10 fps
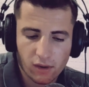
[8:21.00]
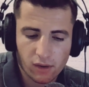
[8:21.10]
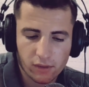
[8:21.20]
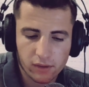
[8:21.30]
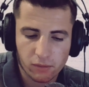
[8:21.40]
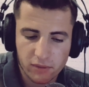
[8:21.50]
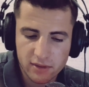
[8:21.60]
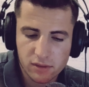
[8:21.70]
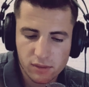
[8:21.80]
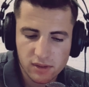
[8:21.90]
are the
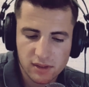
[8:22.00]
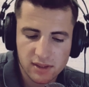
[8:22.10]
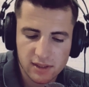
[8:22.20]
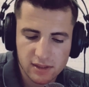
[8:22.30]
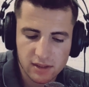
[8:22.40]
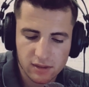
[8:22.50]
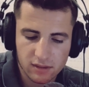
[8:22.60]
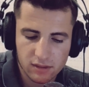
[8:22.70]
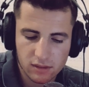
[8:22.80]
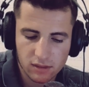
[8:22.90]
resource
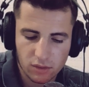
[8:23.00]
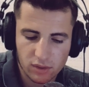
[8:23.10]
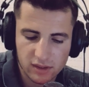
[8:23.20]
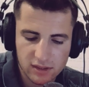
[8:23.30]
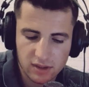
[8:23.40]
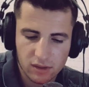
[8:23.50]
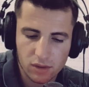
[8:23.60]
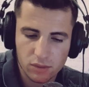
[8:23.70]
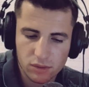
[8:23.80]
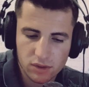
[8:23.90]
assistant, you can see
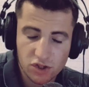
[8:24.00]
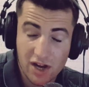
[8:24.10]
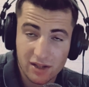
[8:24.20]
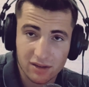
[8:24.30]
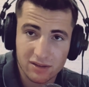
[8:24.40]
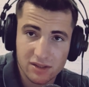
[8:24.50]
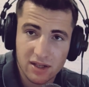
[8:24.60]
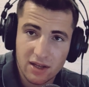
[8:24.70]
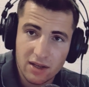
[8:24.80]
those channels.